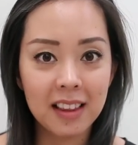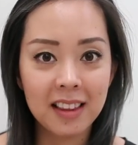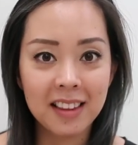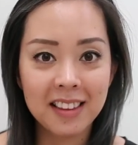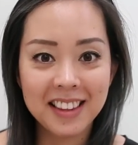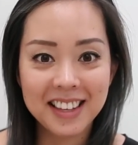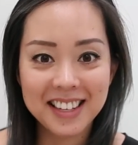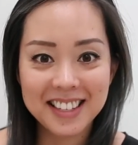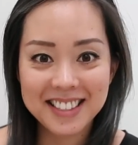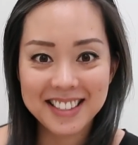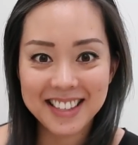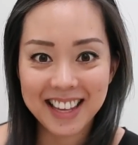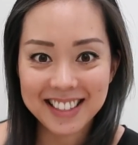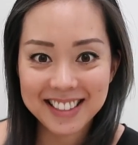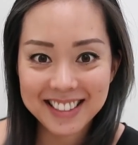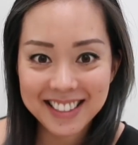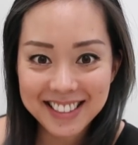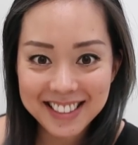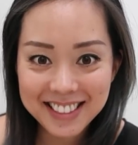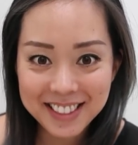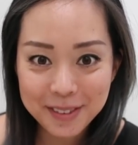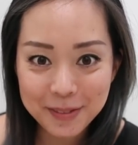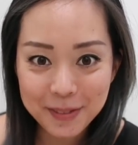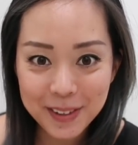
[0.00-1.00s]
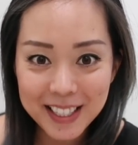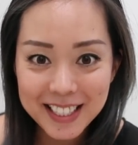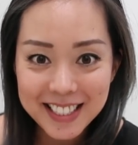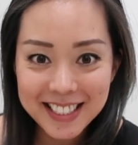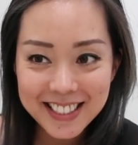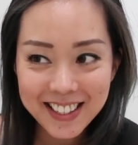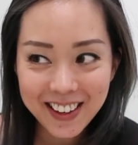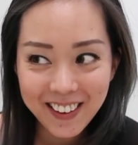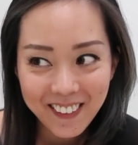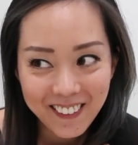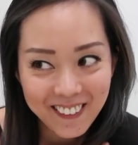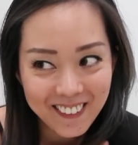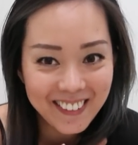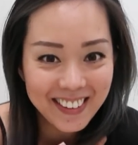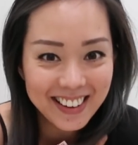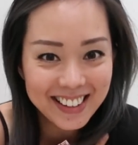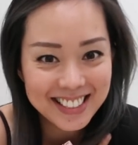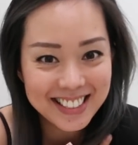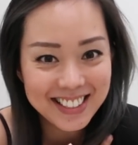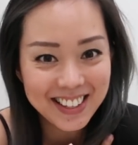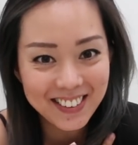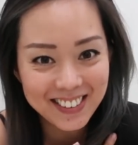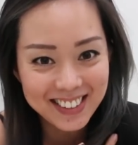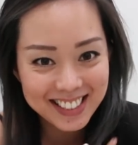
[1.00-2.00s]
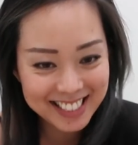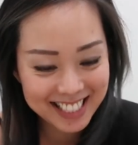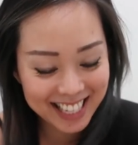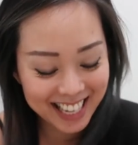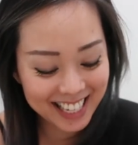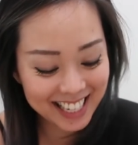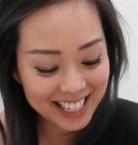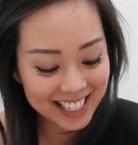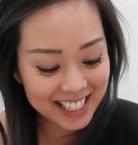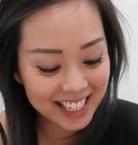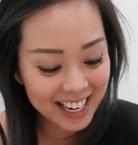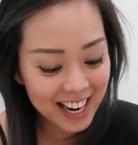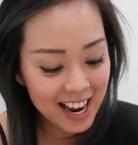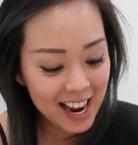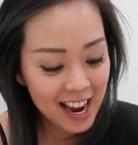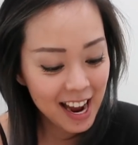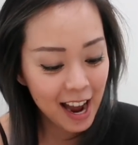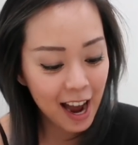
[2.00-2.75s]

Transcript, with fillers: and then they sent it to me, so so excited.